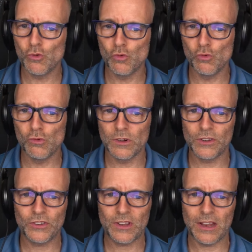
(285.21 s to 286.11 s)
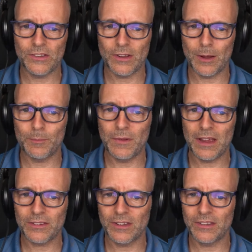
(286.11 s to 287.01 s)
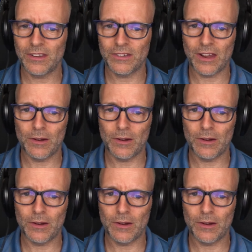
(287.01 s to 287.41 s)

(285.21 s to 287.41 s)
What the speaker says: who stands up next and says,